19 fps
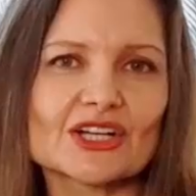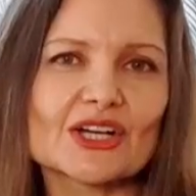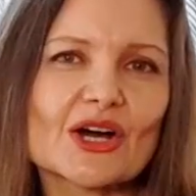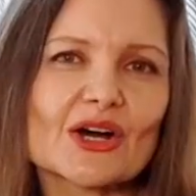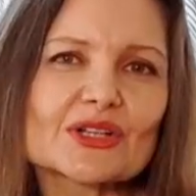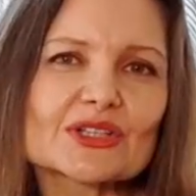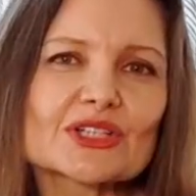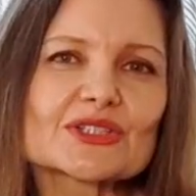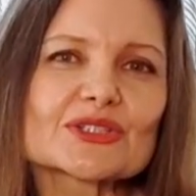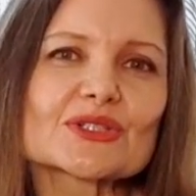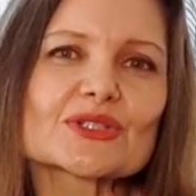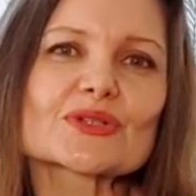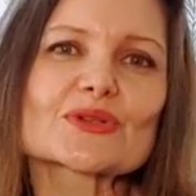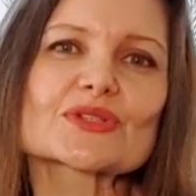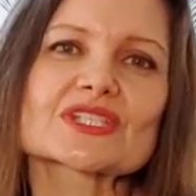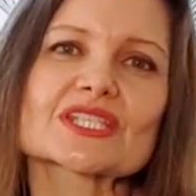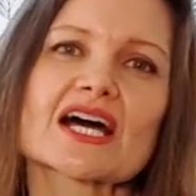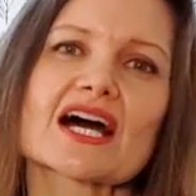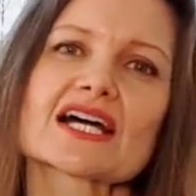Goldendoodle
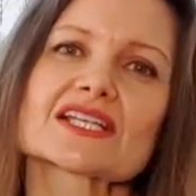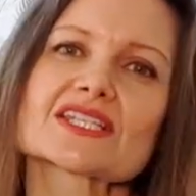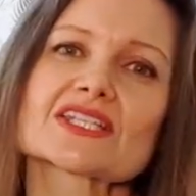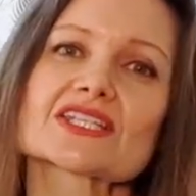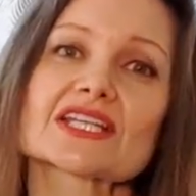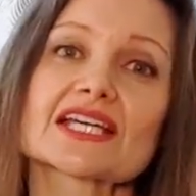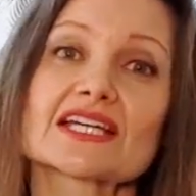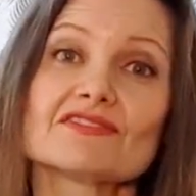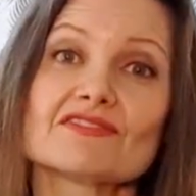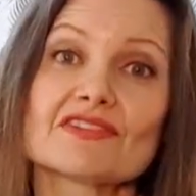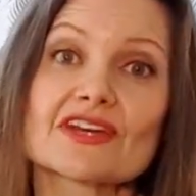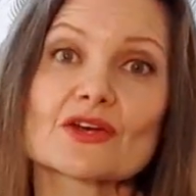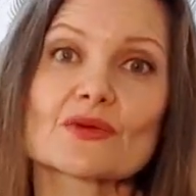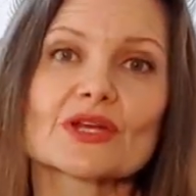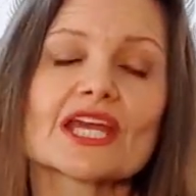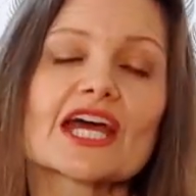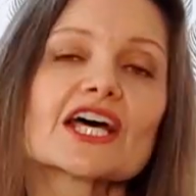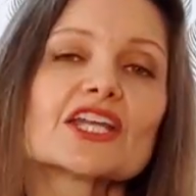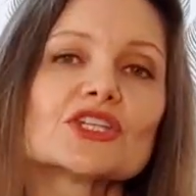sizes can
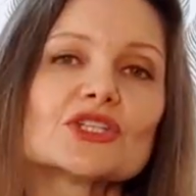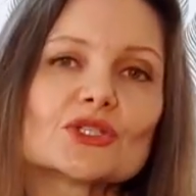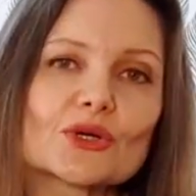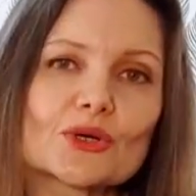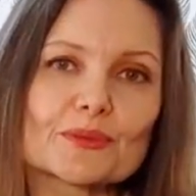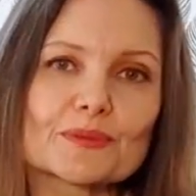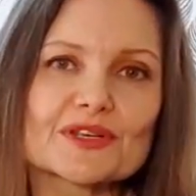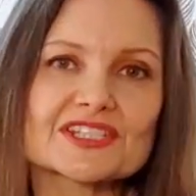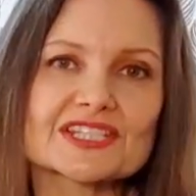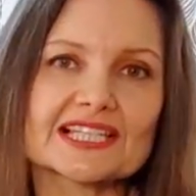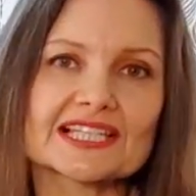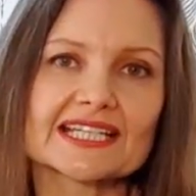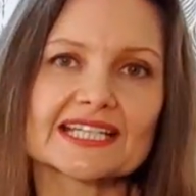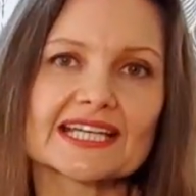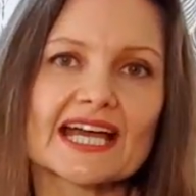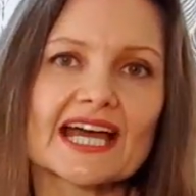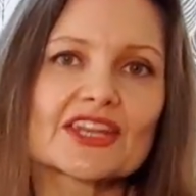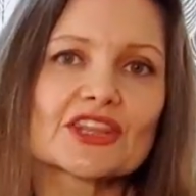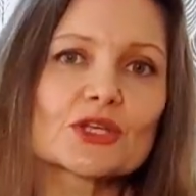vary
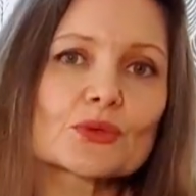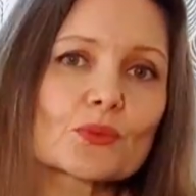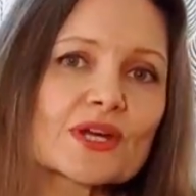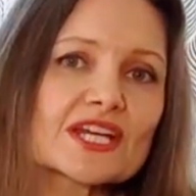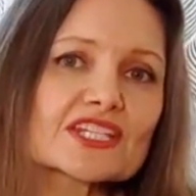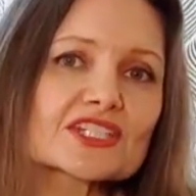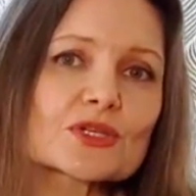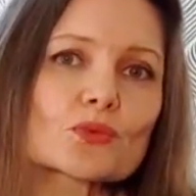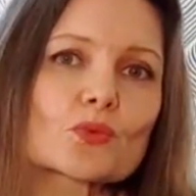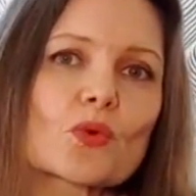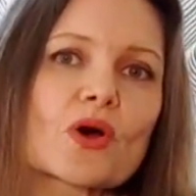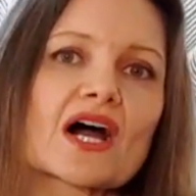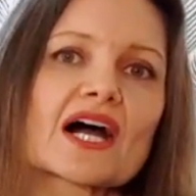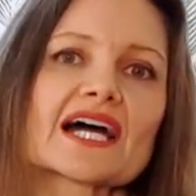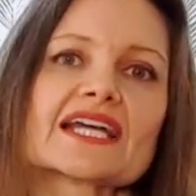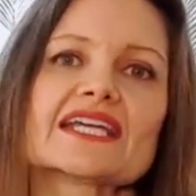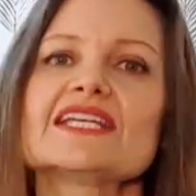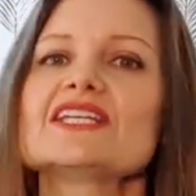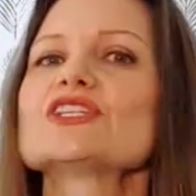enormously, and the reason
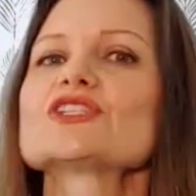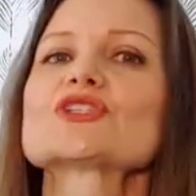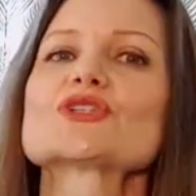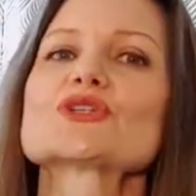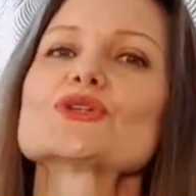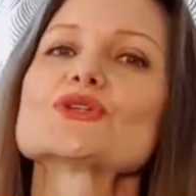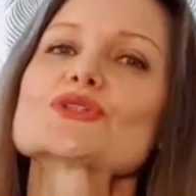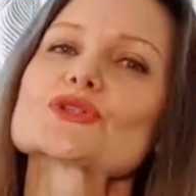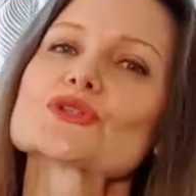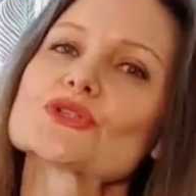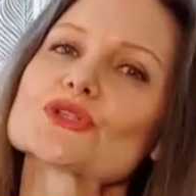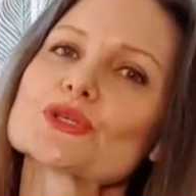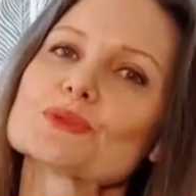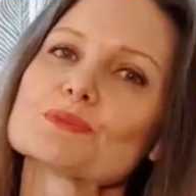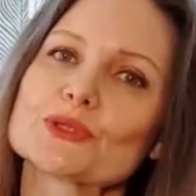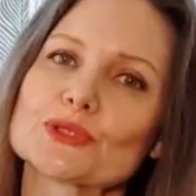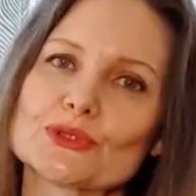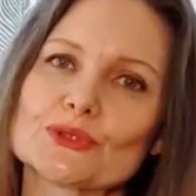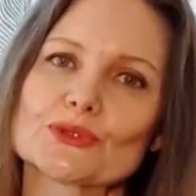why is due to the
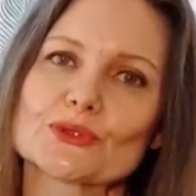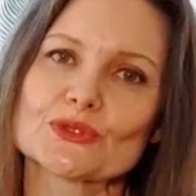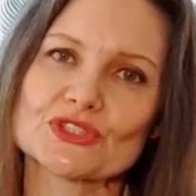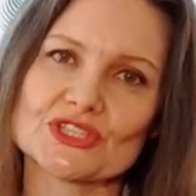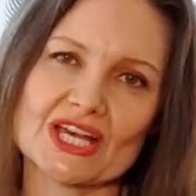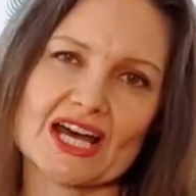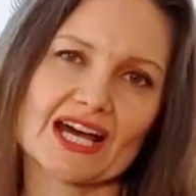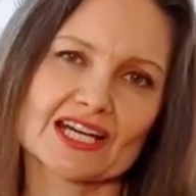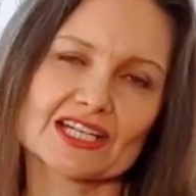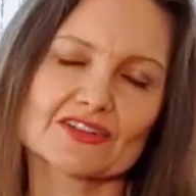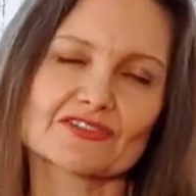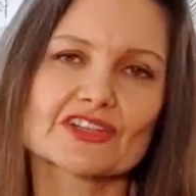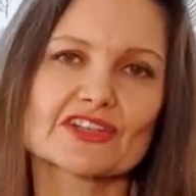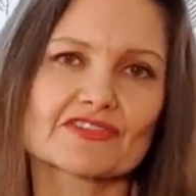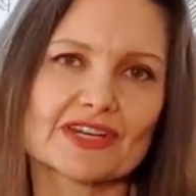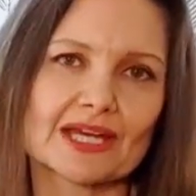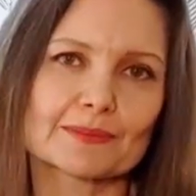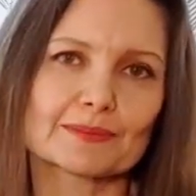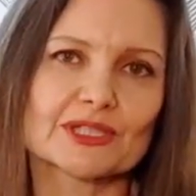poodle side of the
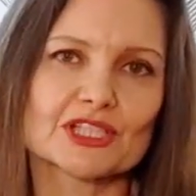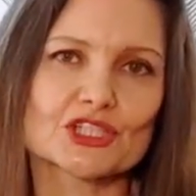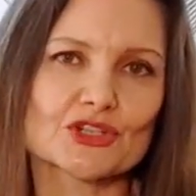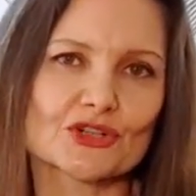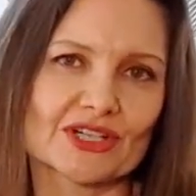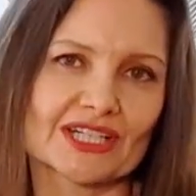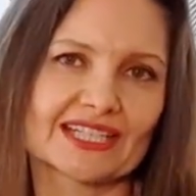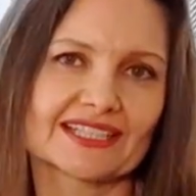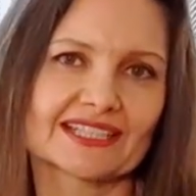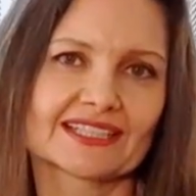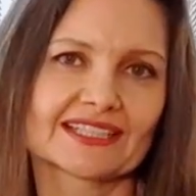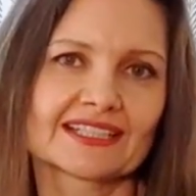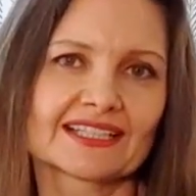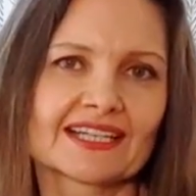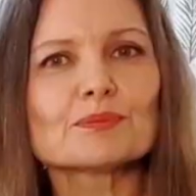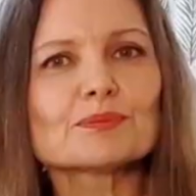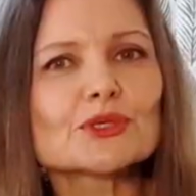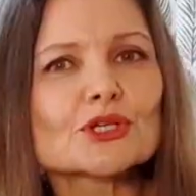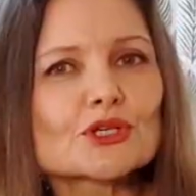family tree.
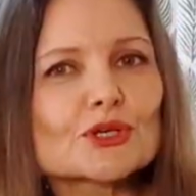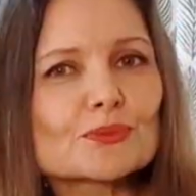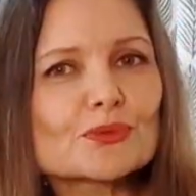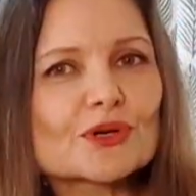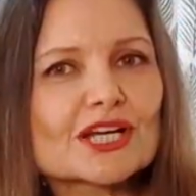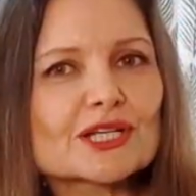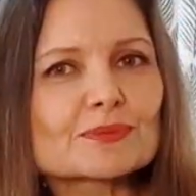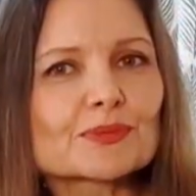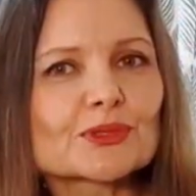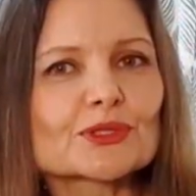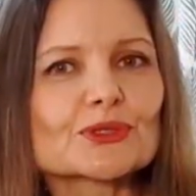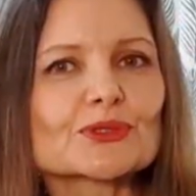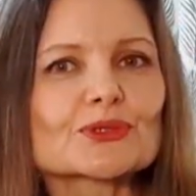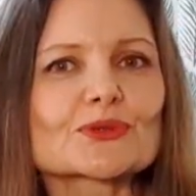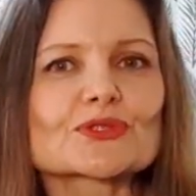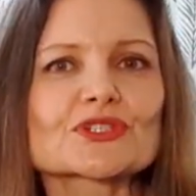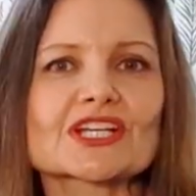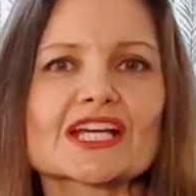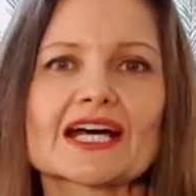Purebred
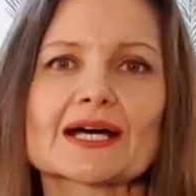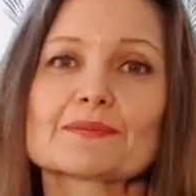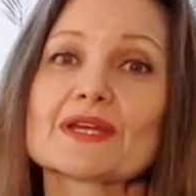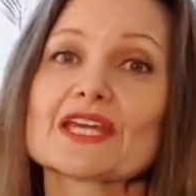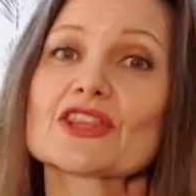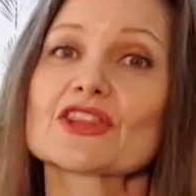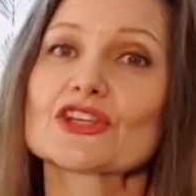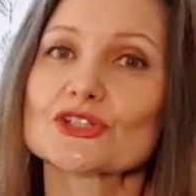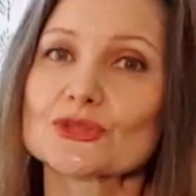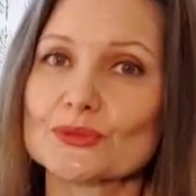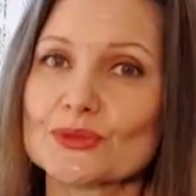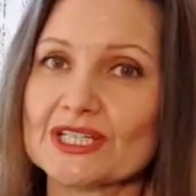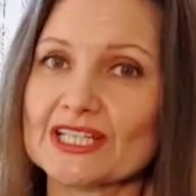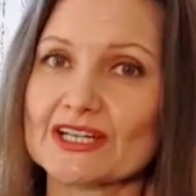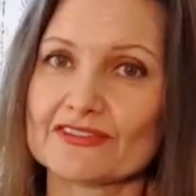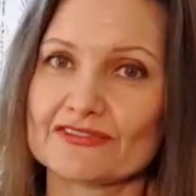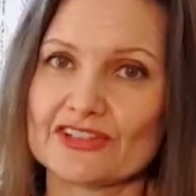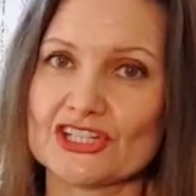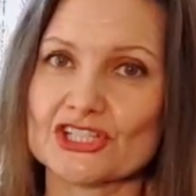poodles come in 3
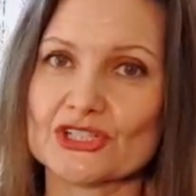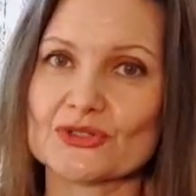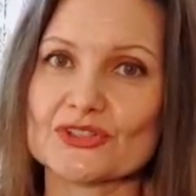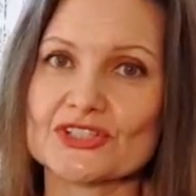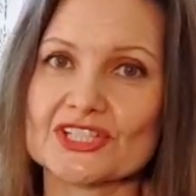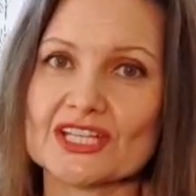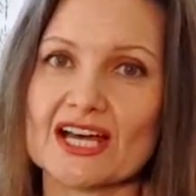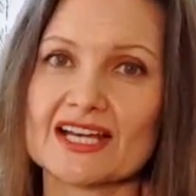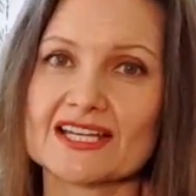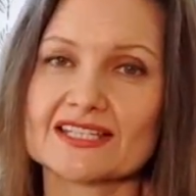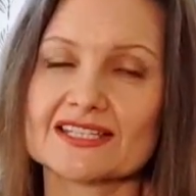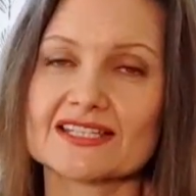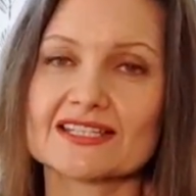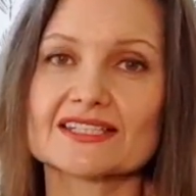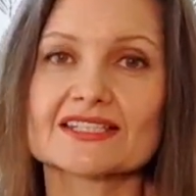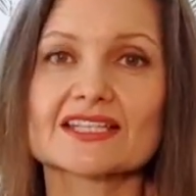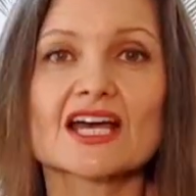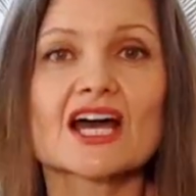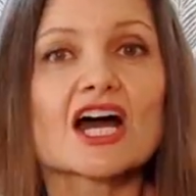official sizes: